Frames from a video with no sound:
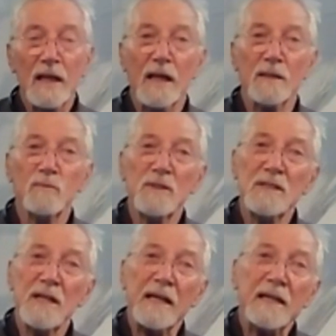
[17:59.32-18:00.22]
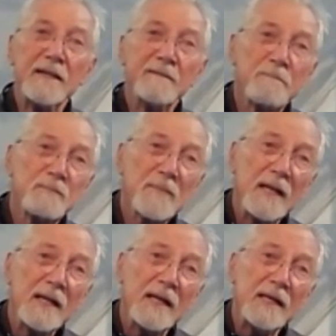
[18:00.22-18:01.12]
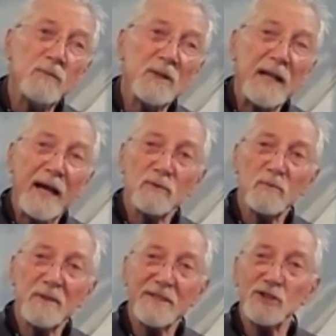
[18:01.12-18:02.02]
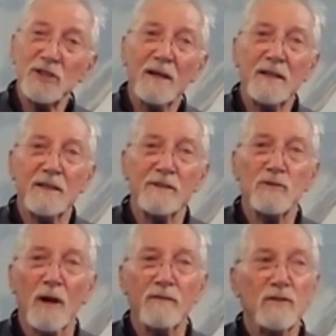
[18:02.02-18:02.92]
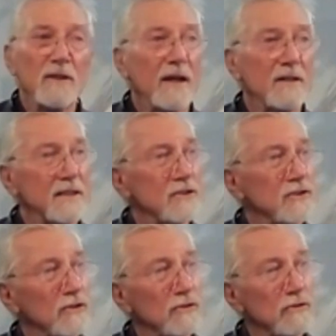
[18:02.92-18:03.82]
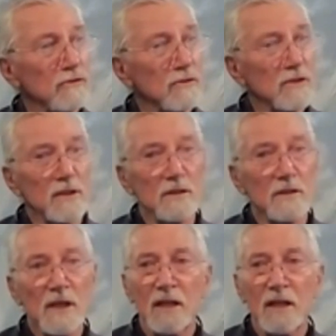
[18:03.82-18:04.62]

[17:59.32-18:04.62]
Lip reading: And one day, he went out with his chariot driver out into the